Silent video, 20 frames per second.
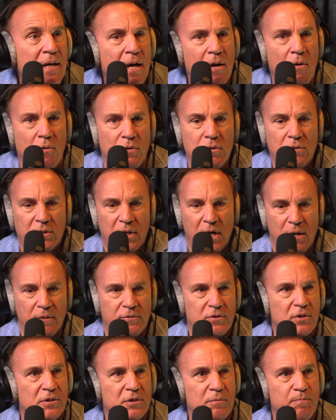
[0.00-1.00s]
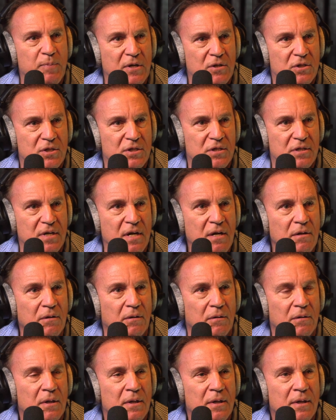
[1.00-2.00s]
Oh, you got to just be
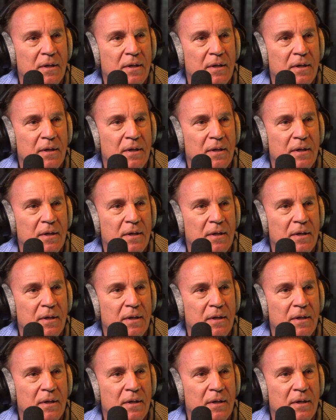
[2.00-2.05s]
still.